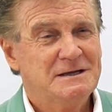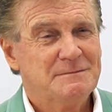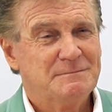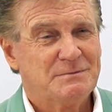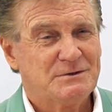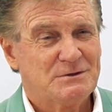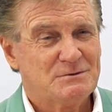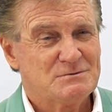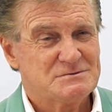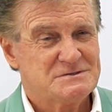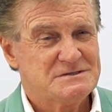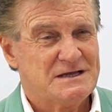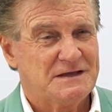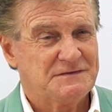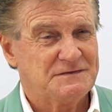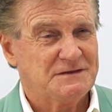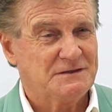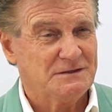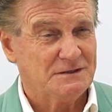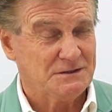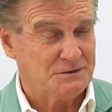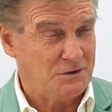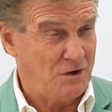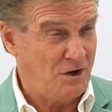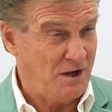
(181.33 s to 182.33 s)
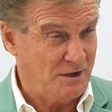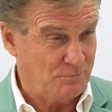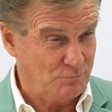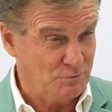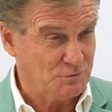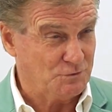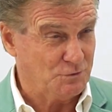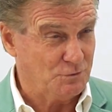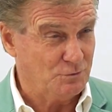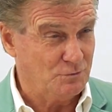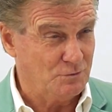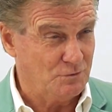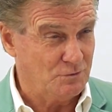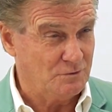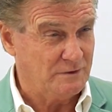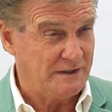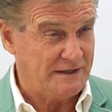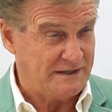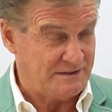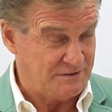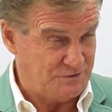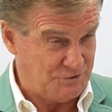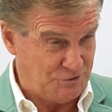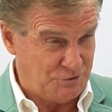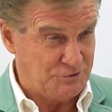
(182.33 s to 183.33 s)
But there was nothing that I would call,
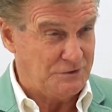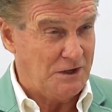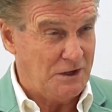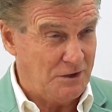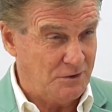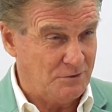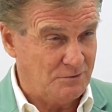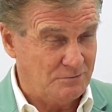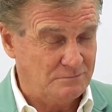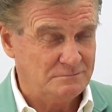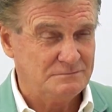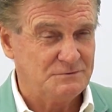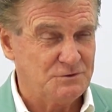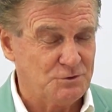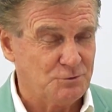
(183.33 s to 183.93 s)
and you know,